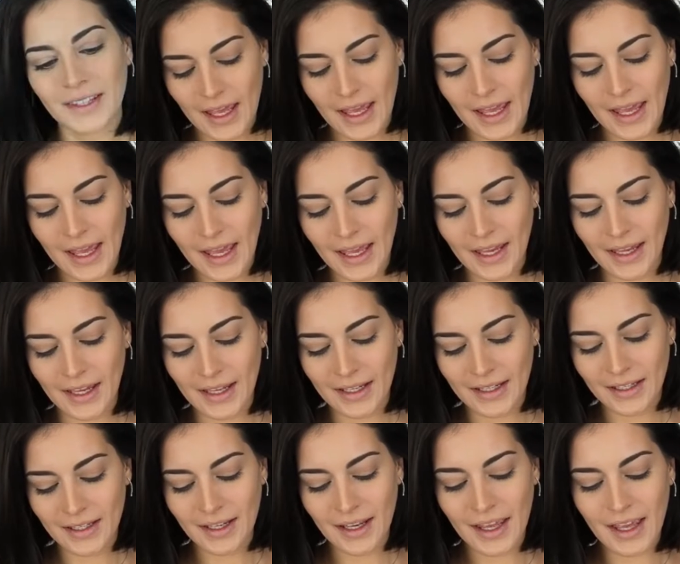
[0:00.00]

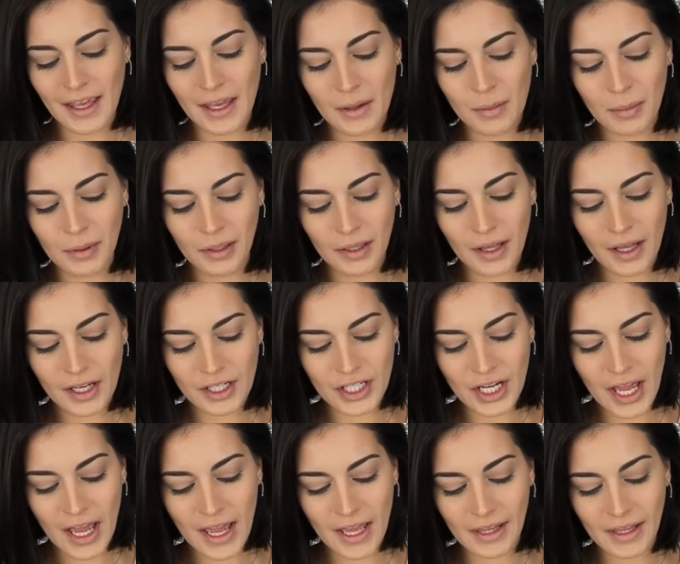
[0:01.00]
And a blush,
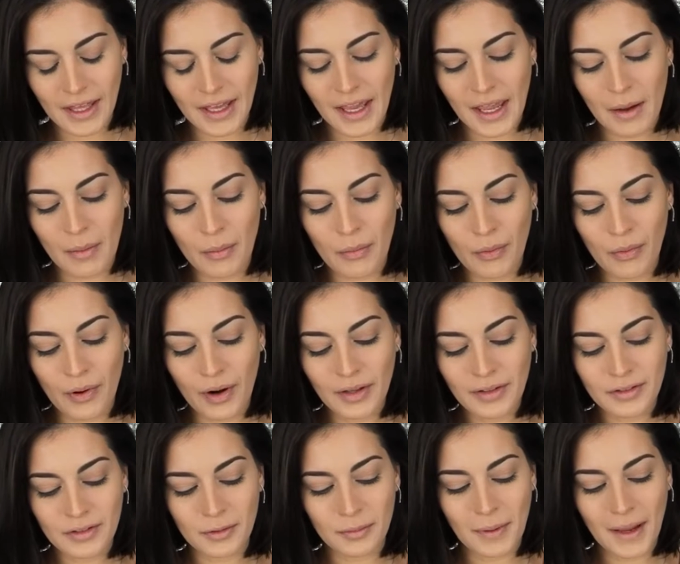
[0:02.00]
highlight, and
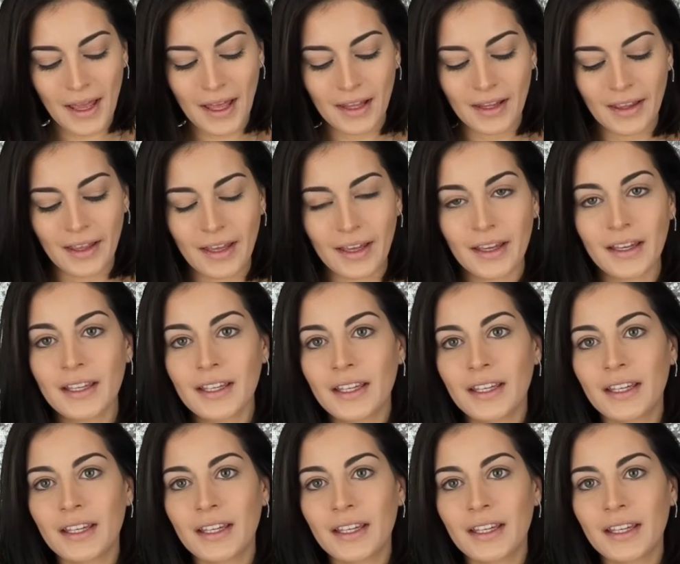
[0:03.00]
bronzer palette,